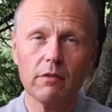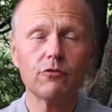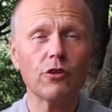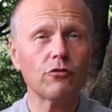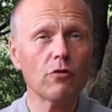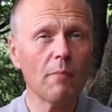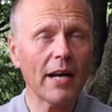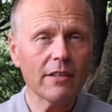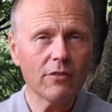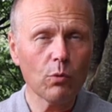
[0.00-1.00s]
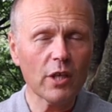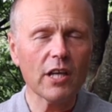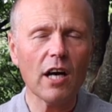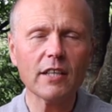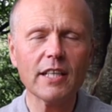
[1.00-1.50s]
Just to remind us what a
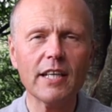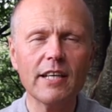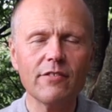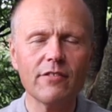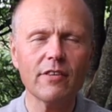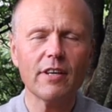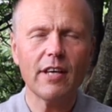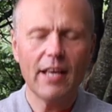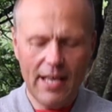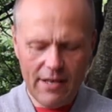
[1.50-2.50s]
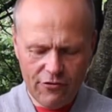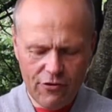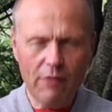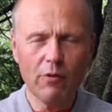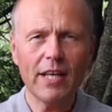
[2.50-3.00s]
cardigan is, it is
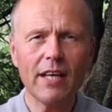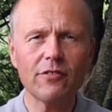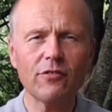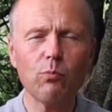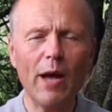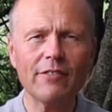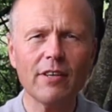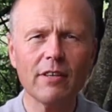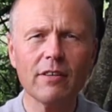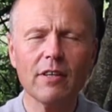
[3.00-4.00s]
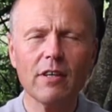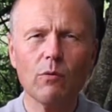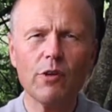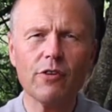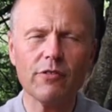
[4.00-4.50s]
generally a sweater
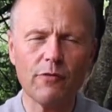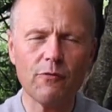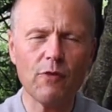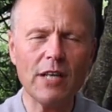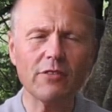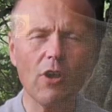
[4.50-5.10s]
which has a front